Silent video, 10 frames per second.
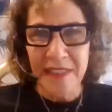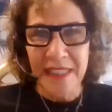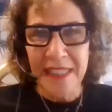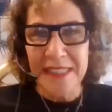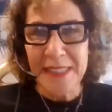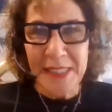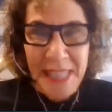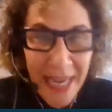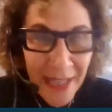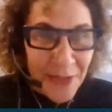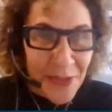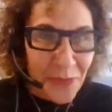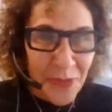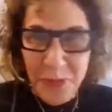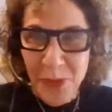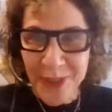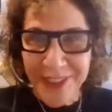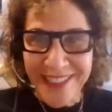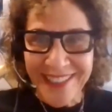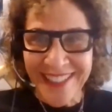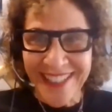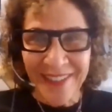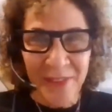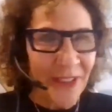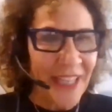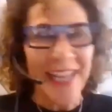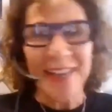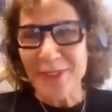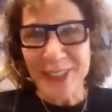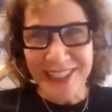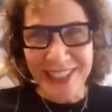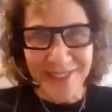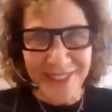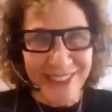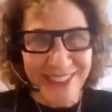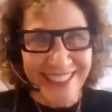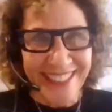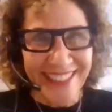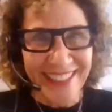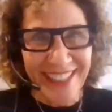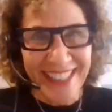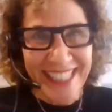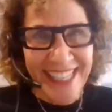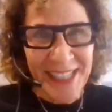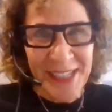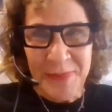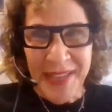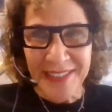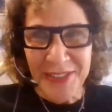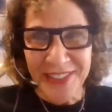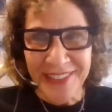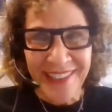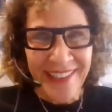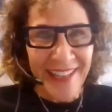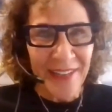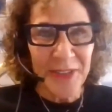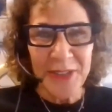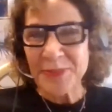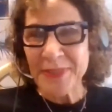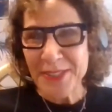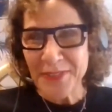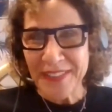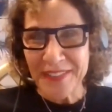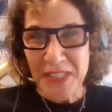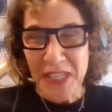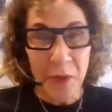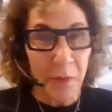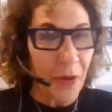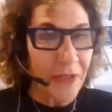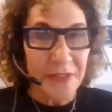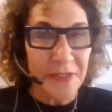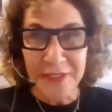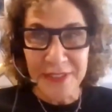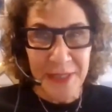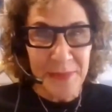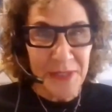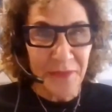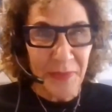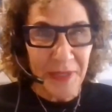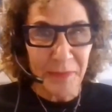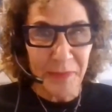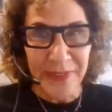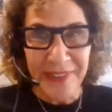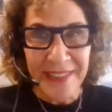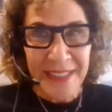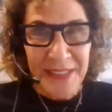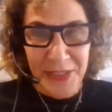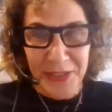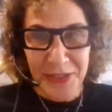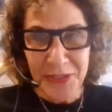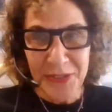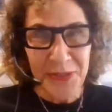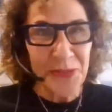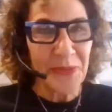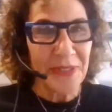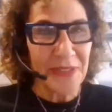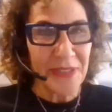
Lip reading: it sounds rewarding on every level, and I can't imagine how good it must feel to help all different types of people to do